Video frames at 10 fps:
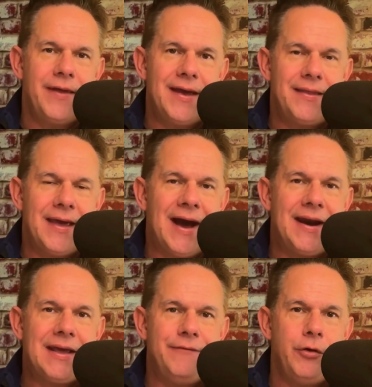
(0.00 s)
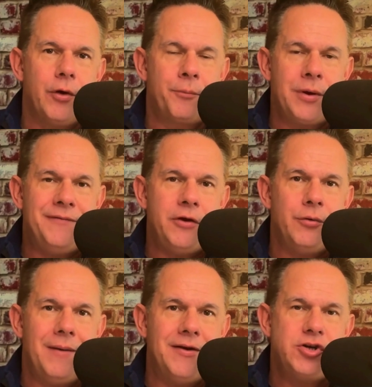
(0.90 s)
They kind of give you a
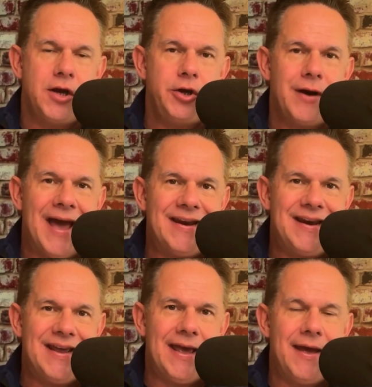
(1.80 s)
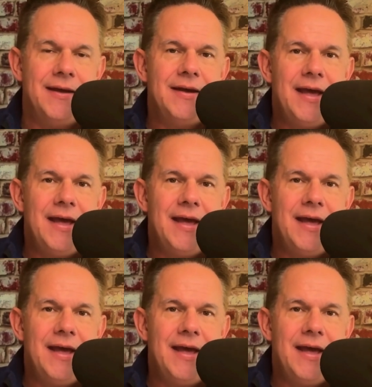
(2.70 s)
preview image and you're editing it.